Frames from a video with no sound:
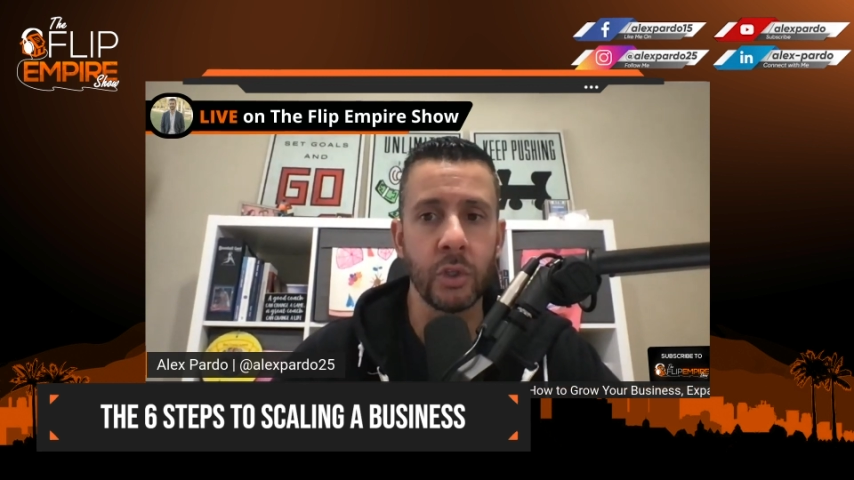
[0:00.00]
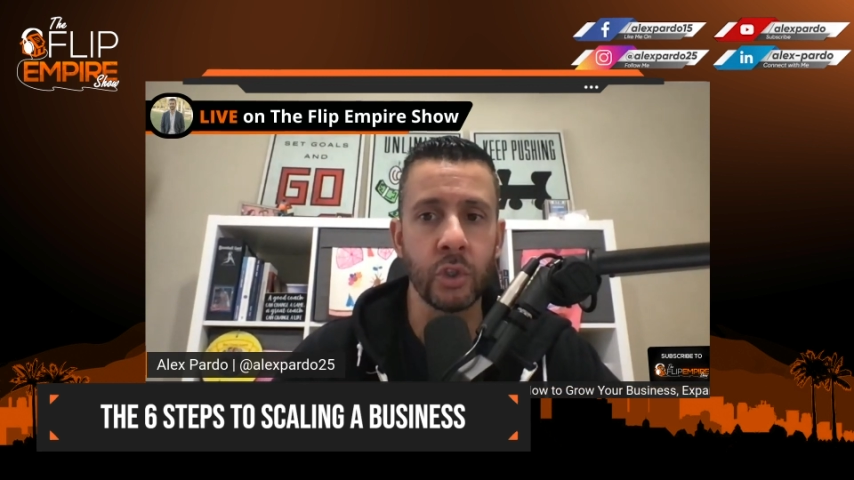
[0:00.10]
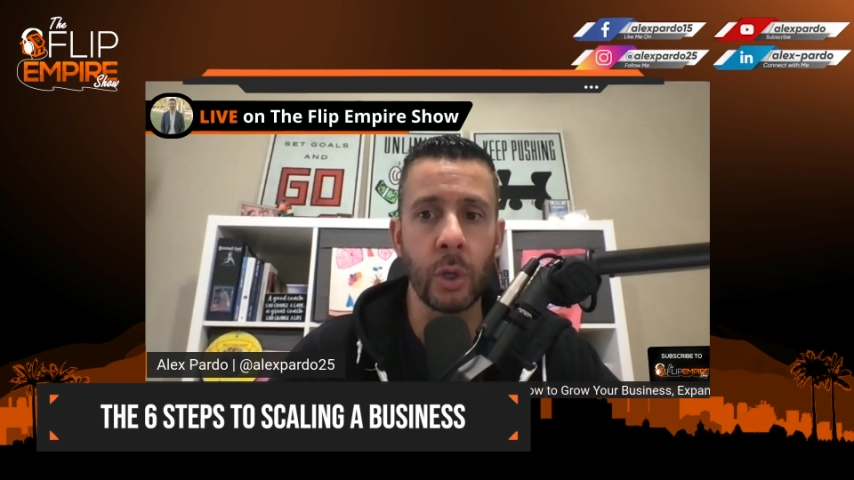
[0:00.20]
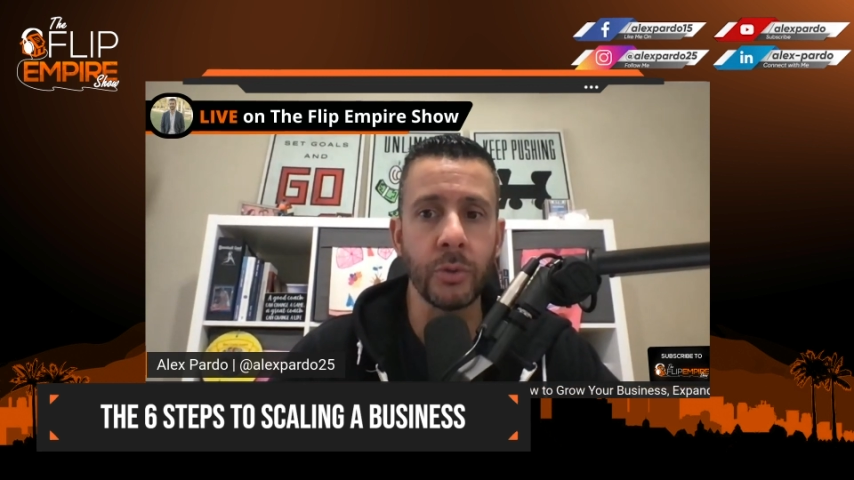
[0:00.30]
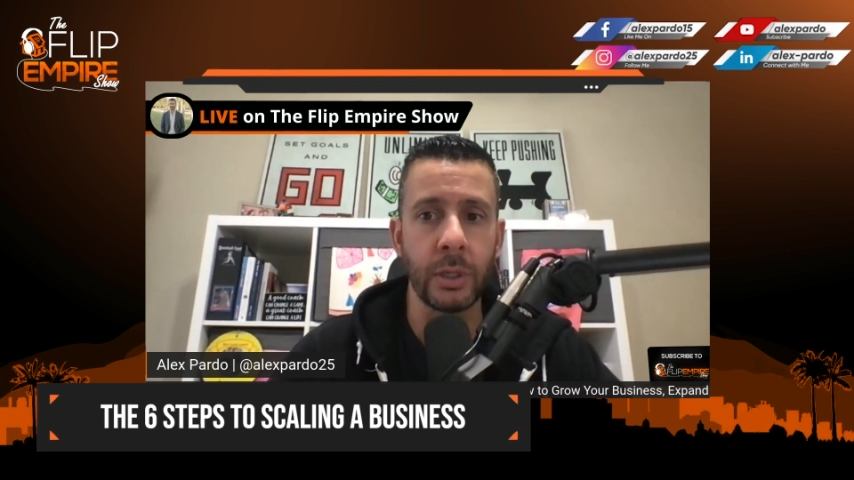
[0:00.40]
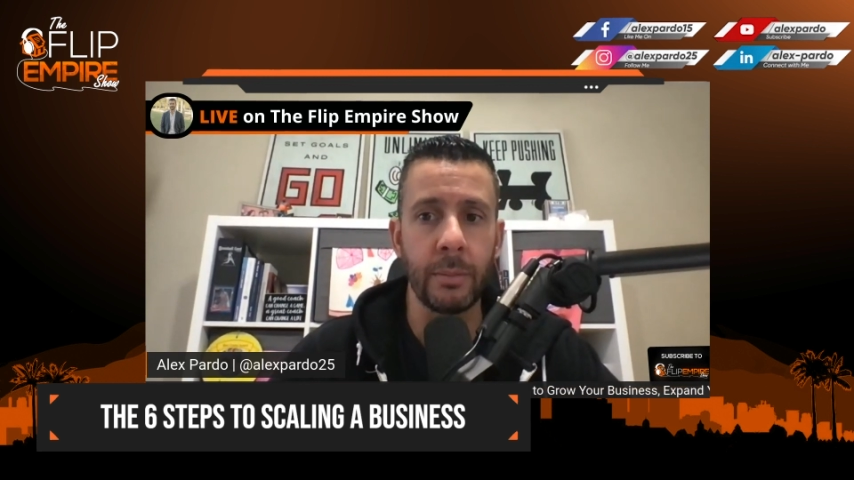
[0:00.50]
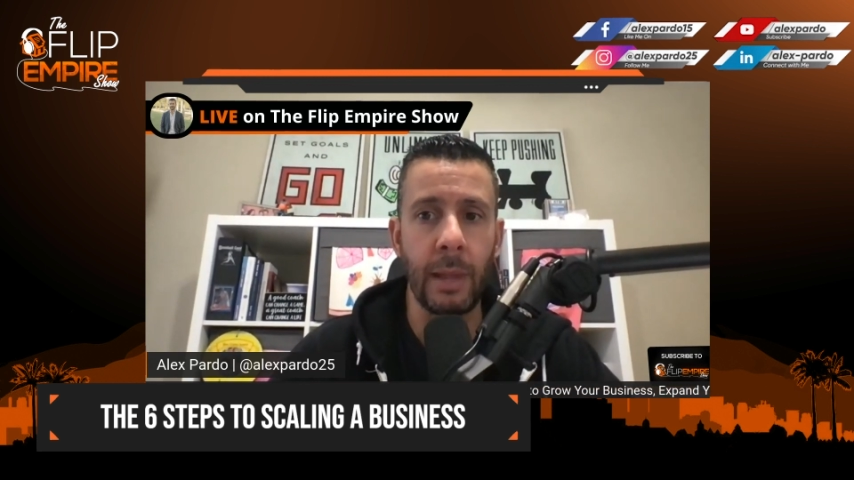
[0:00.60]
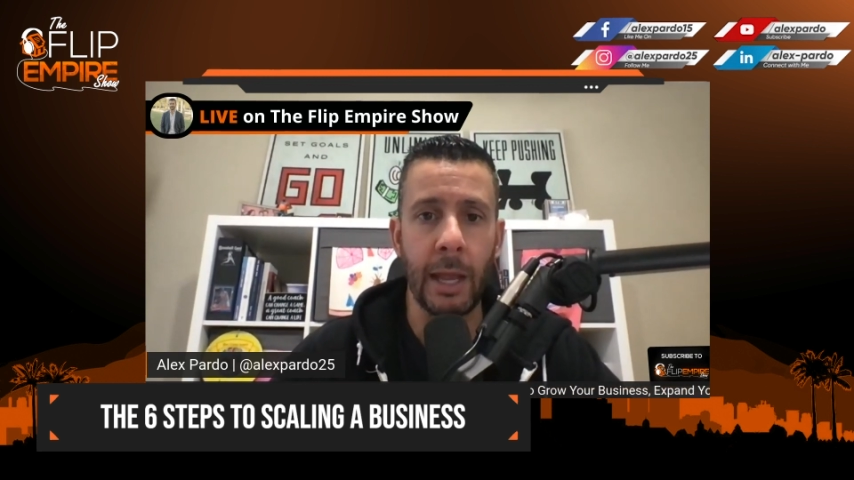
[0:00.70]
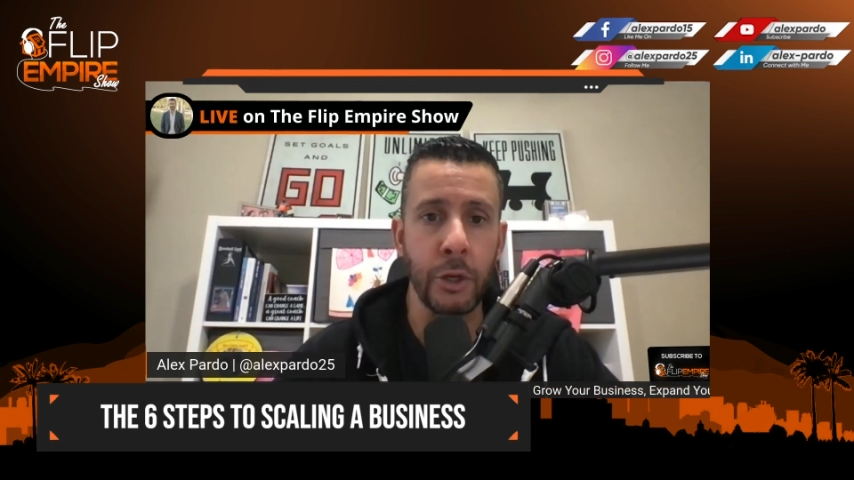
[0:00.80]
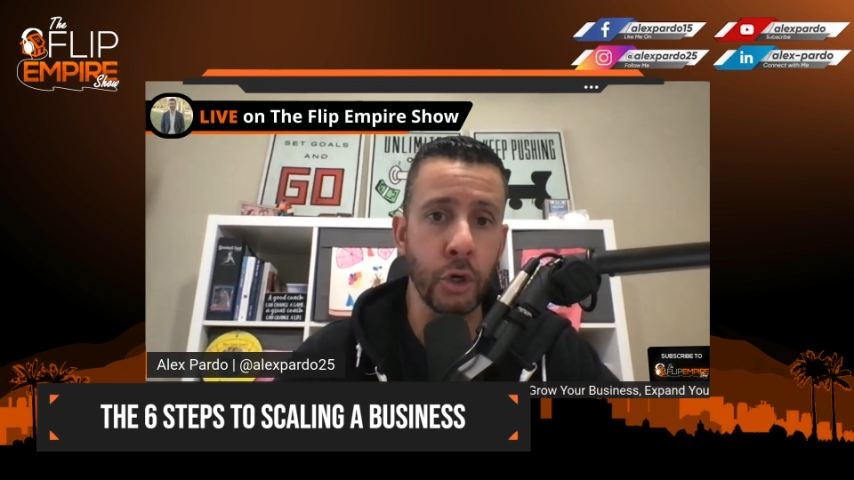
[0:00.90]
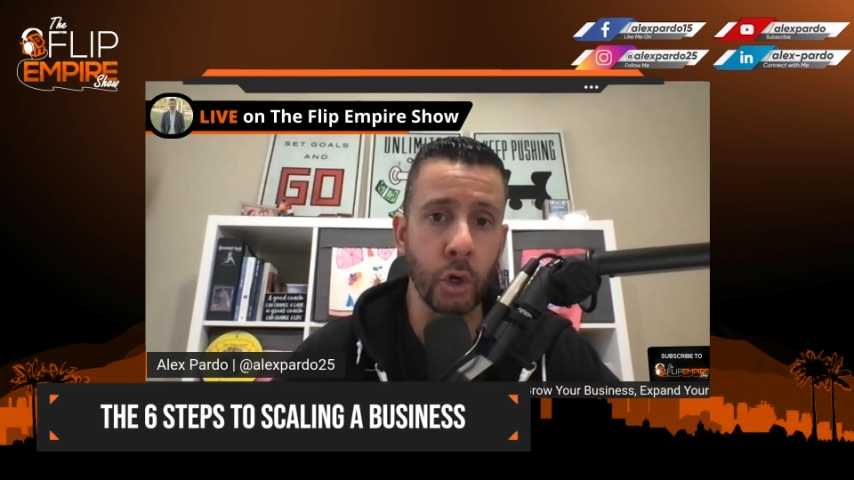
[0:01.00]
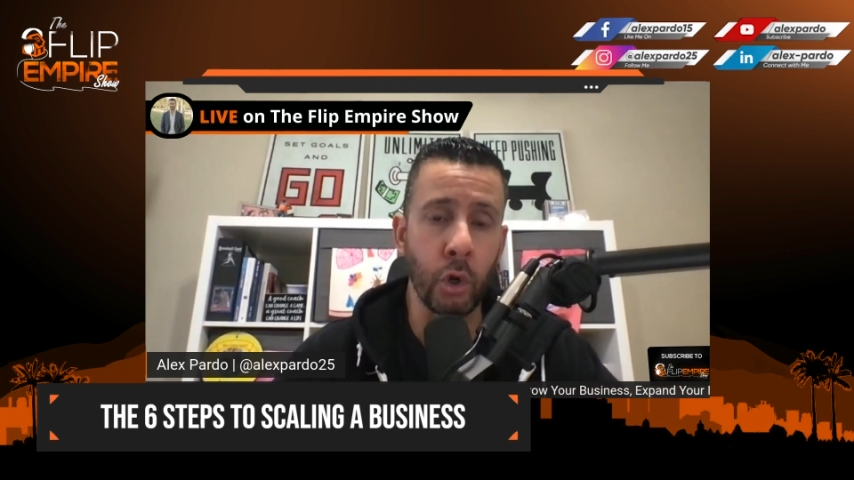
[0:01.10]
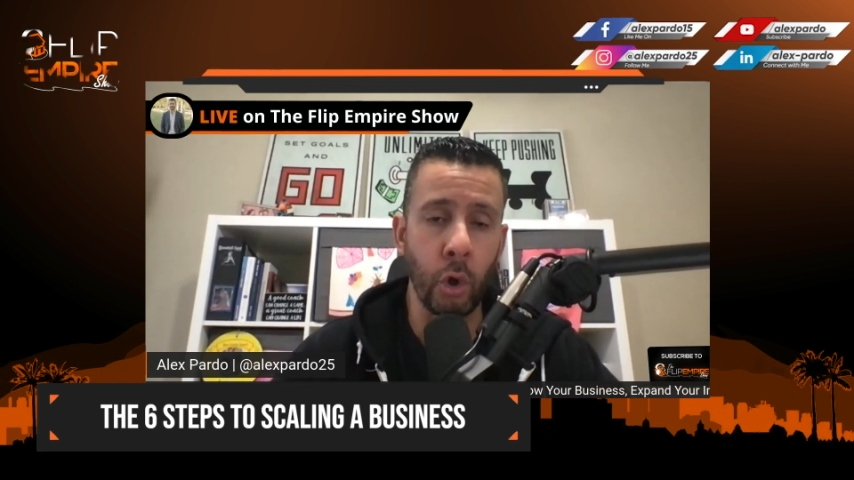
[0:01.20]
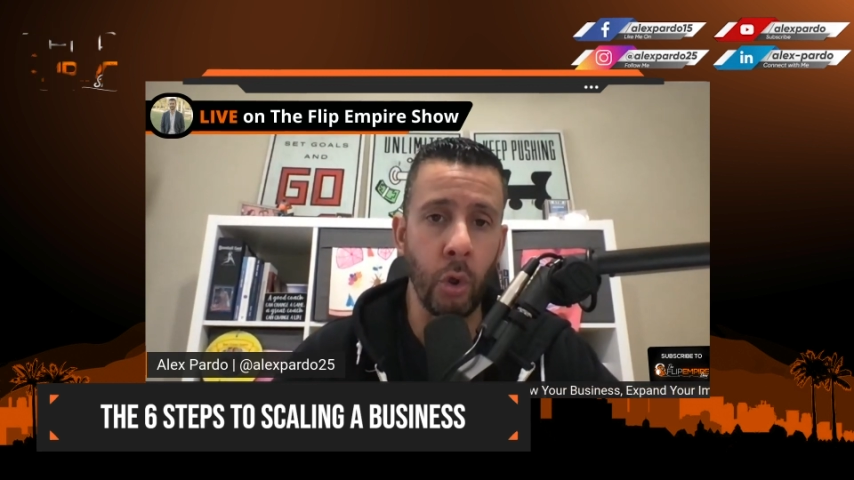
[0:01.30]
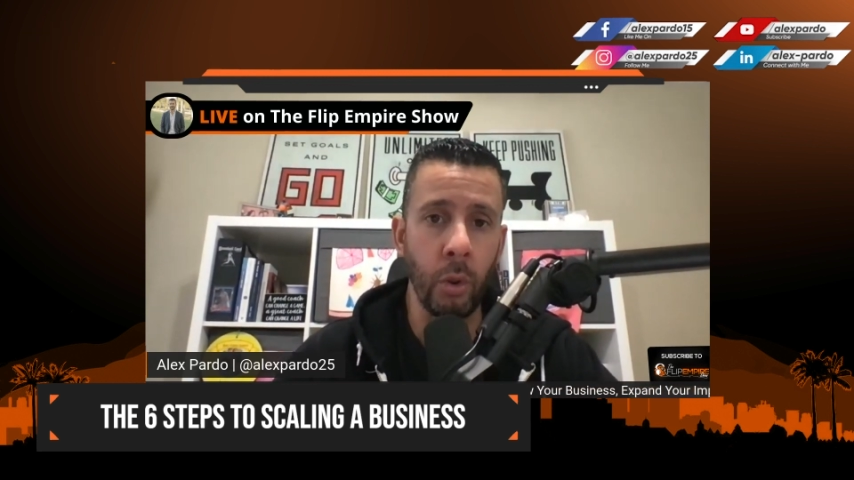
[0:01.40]
consultant and your
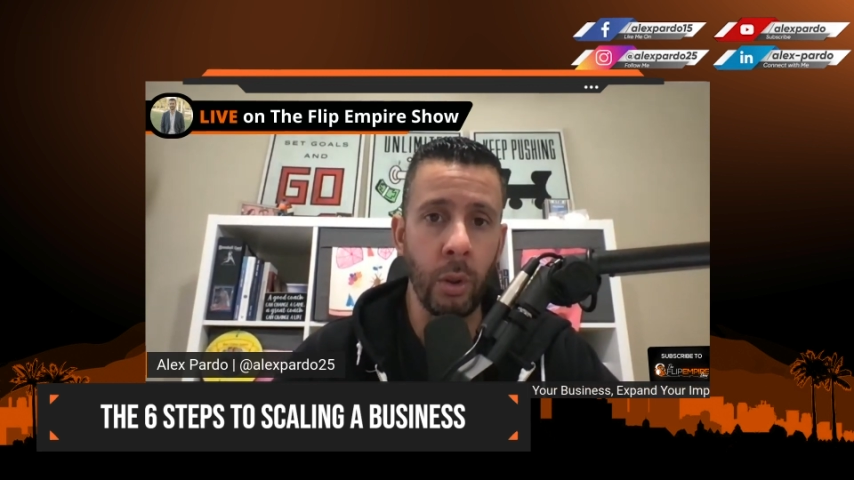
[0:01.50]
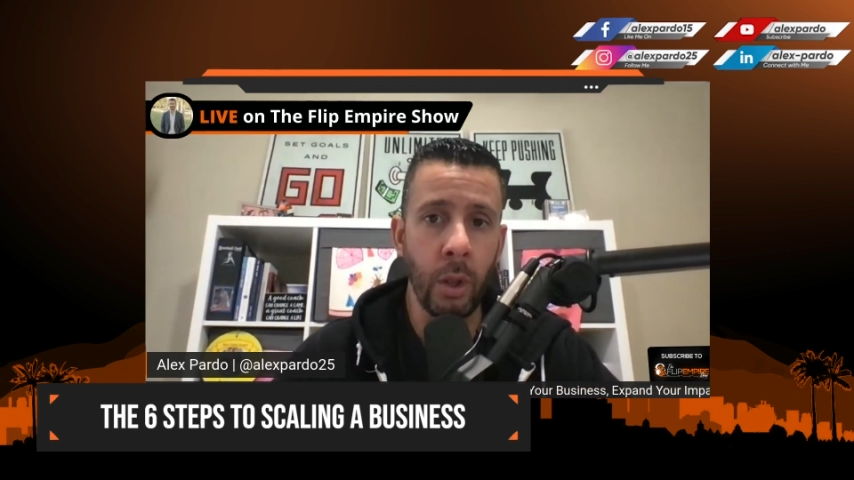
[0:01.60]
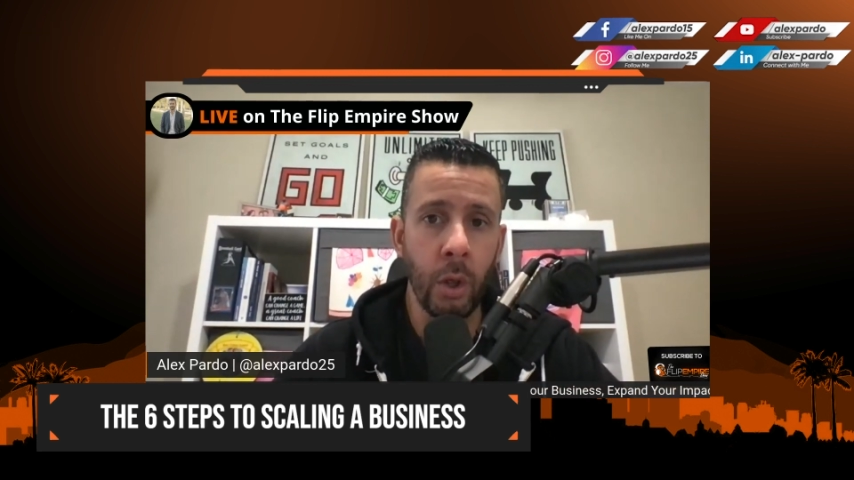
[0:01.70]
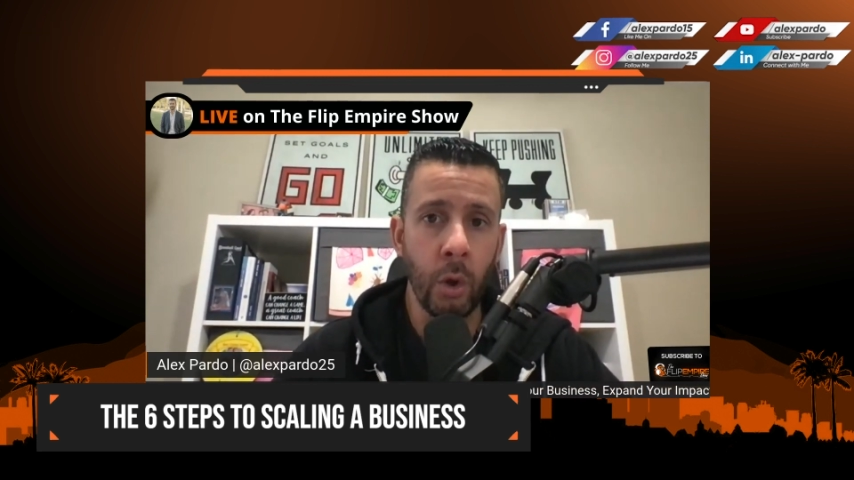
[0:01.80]
goal